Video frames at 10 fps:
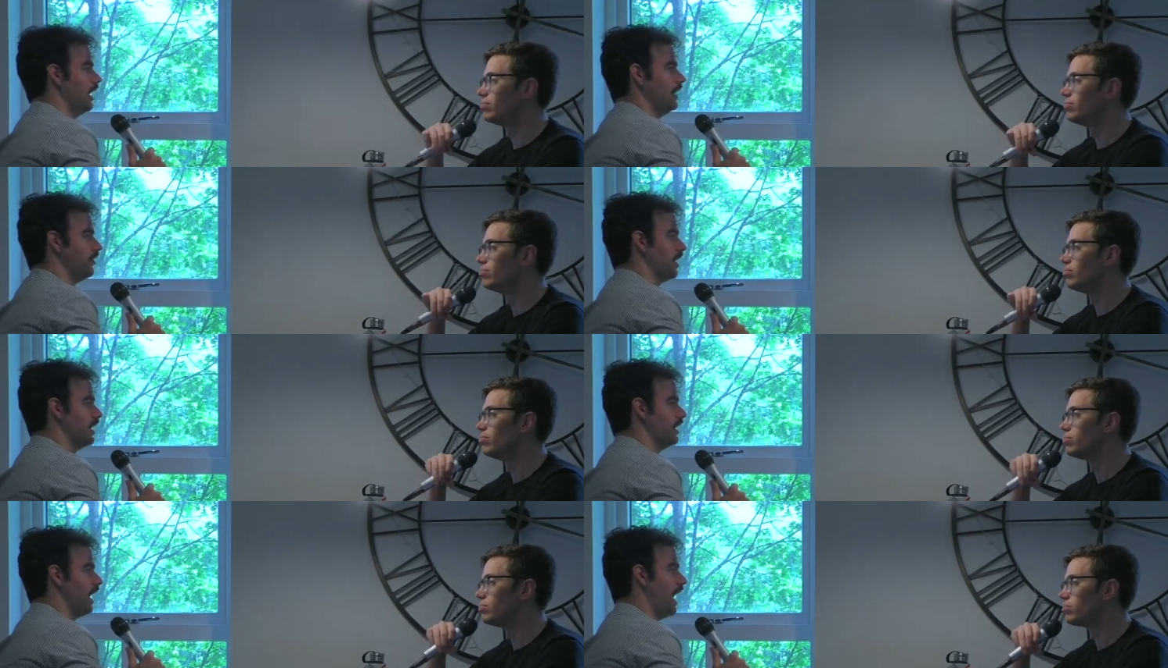Speaker 1: It's
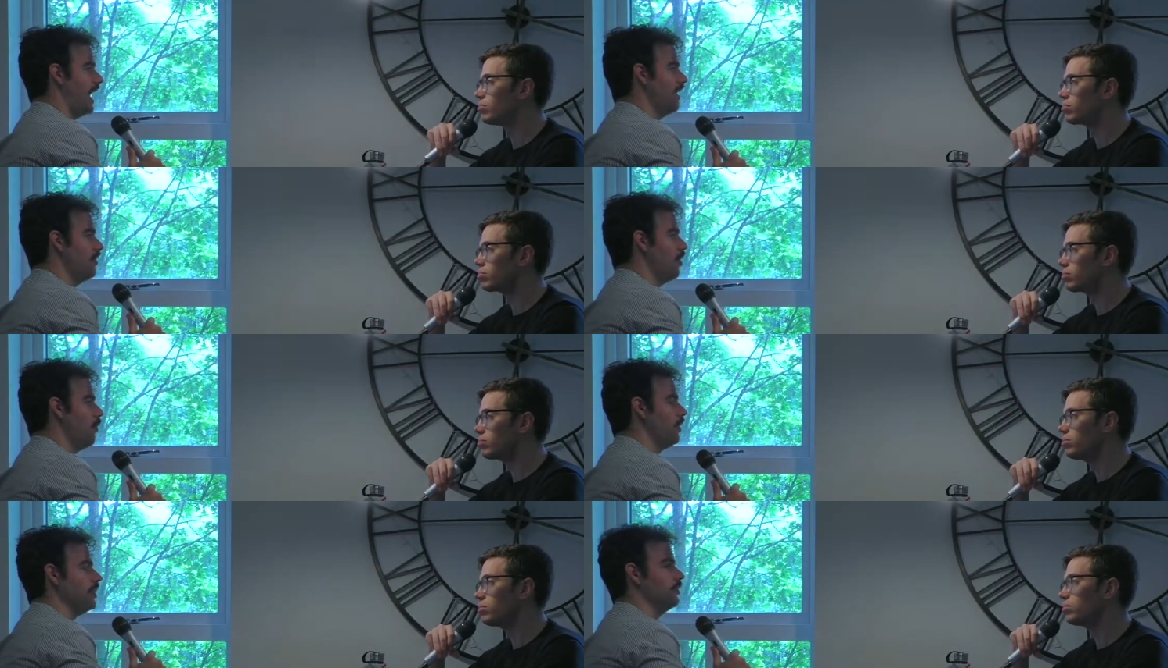like I, I didn't know
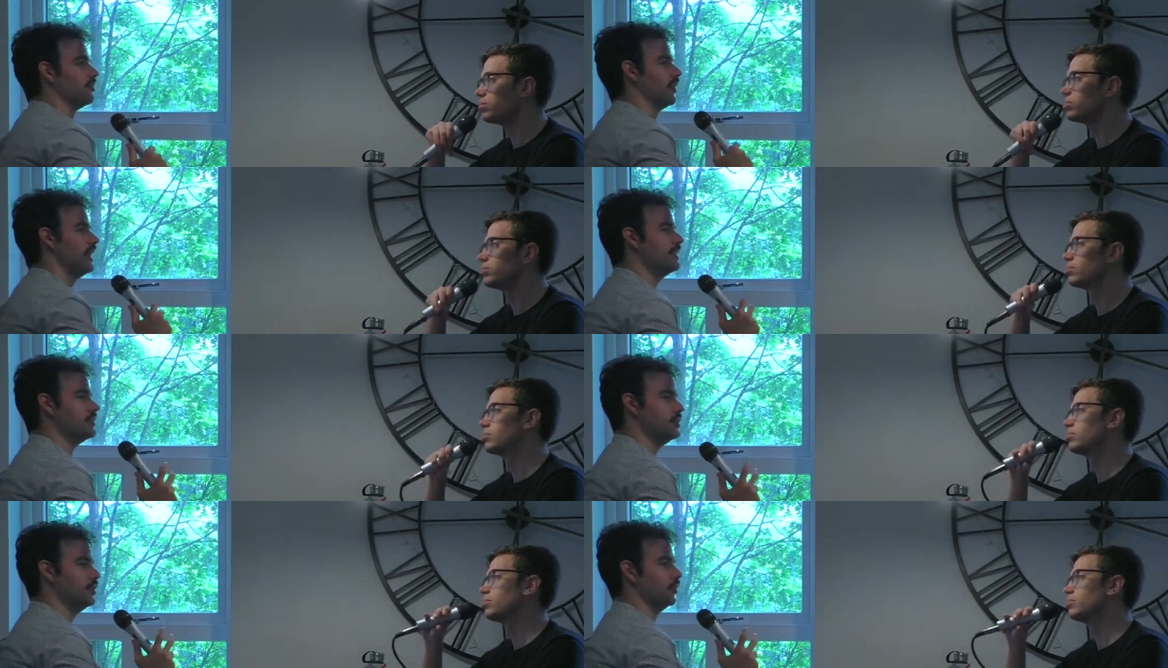what he was trying to
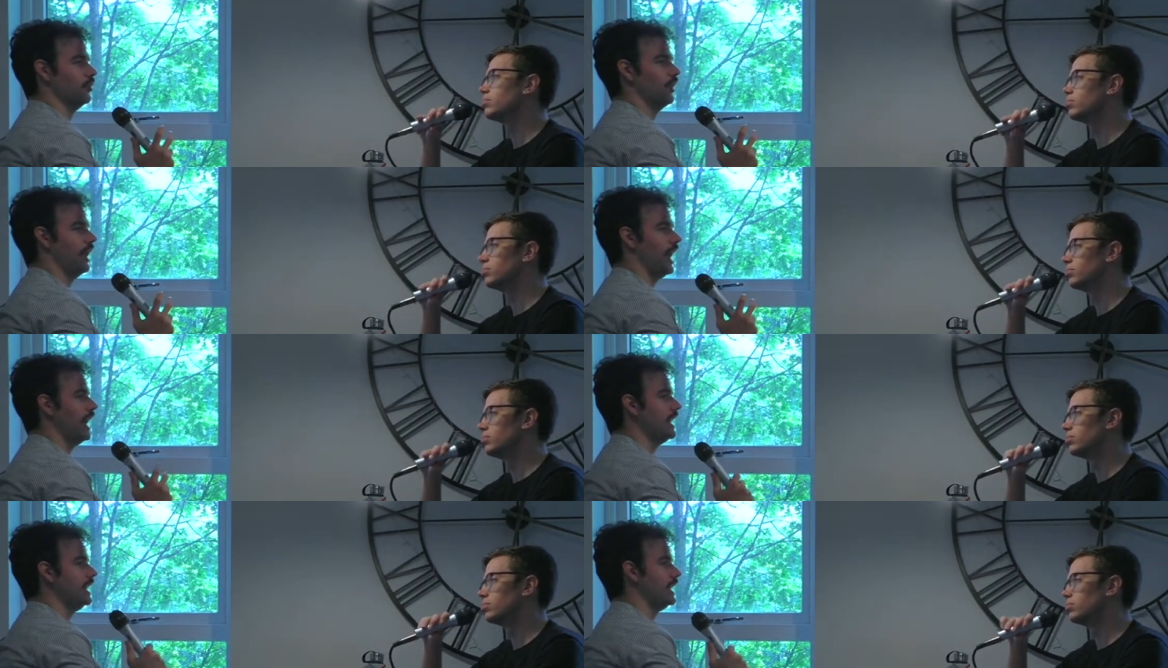do. I,
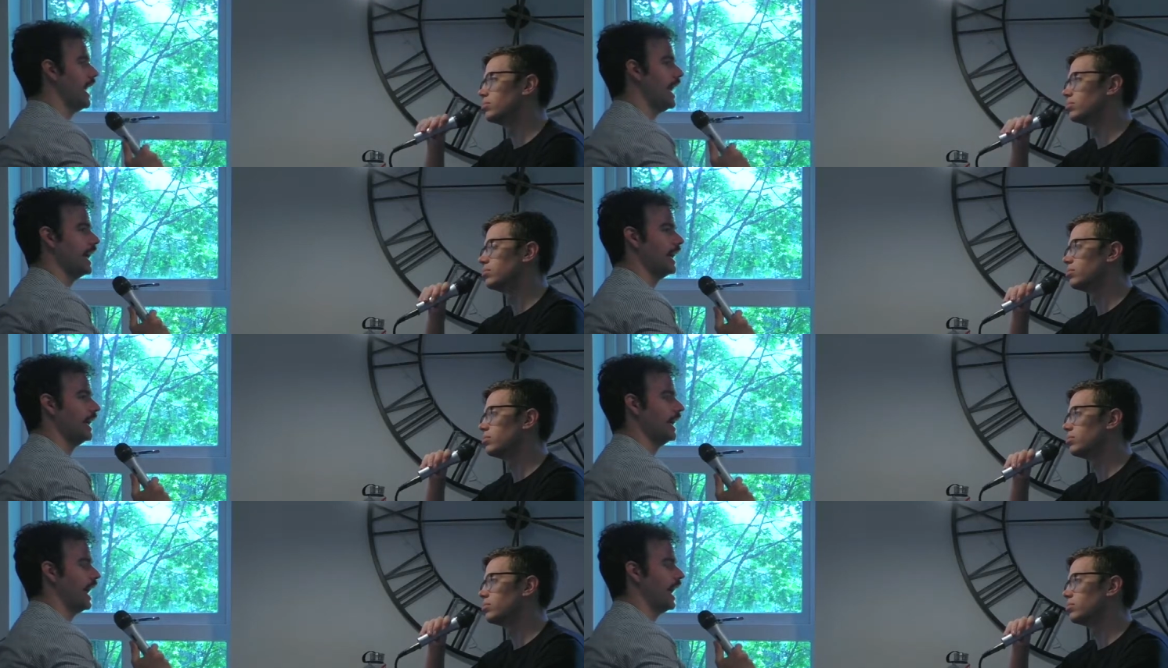I didn't get.